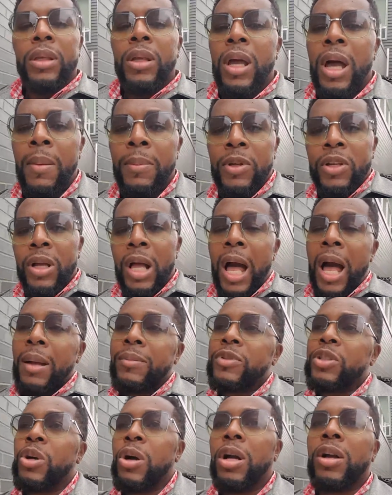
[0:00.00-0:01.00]
I'm
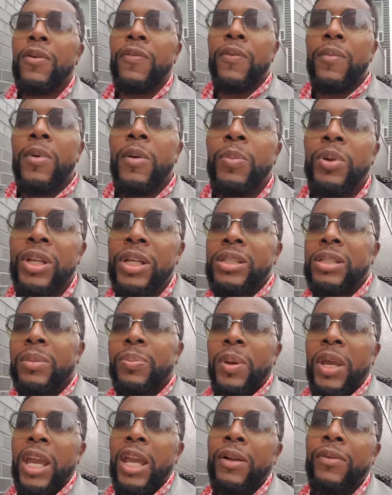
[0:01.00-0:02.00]
I'm talking from a place of
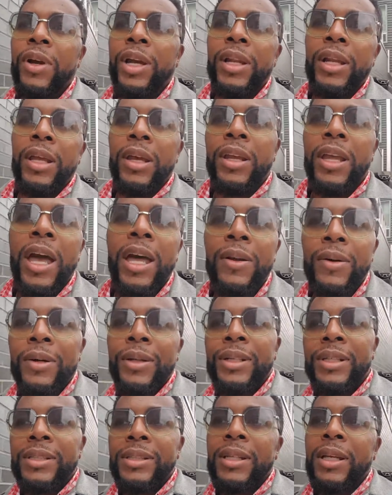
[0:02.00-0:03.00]
pain right now. Y'all don't
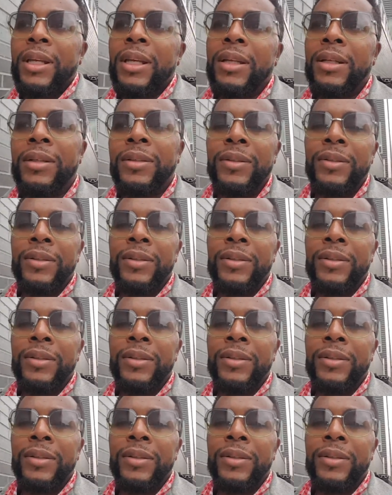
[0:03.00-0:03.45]
understand.